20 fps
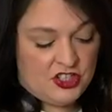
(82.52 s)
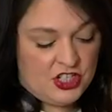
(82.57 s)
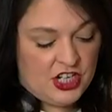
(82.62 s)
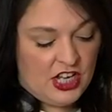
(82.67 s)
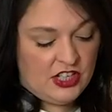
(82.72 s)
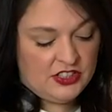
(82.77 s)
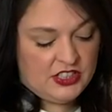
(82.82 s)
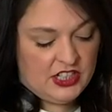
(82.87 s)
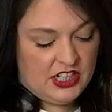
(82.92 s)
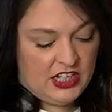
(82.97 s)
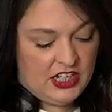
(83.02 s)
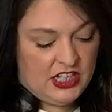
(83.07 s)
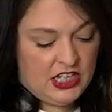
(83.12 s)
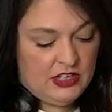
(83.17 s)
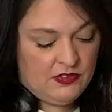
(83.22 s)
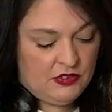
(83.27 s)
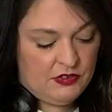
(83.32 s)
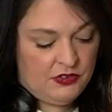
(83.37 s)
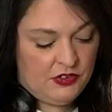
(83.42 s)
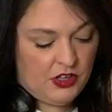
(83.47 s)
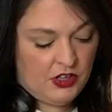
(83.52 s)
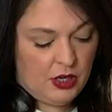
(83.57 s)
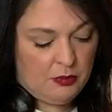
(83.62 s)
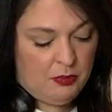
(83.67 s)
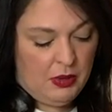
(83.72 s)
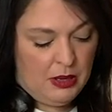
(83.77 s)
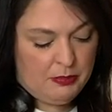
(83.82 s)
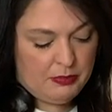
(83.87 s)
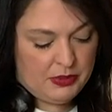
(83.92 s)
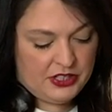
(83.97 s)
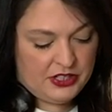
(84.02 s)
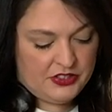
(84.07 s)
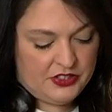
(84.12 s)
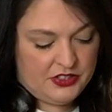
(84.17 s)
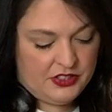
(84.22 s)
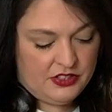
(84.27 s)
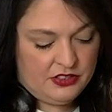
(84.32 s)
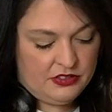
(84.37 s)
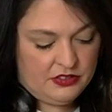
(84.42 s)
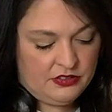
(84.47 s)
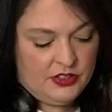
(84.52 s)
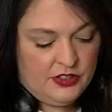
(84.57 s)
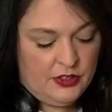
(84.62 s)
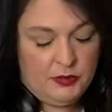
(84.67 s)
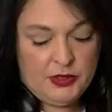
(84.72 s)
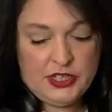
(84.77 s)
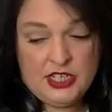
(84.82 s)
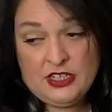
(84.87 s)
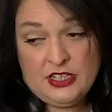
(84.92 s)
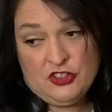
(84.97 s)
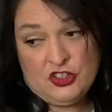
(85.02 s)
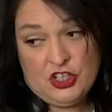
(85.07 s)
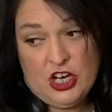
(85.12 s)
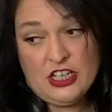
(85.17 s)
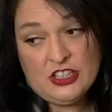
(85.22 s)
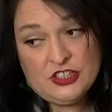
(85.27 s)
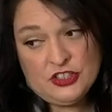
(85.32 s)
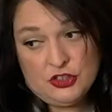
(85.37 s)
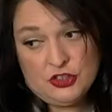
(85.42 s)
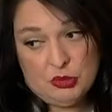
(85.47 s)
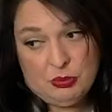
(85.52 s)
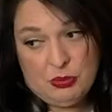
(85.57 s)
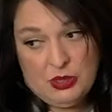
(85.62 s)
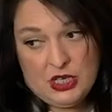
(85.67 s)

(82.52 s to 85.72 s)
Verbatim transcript: shells in it, even for our puppers. You don't want to eat shells, do you,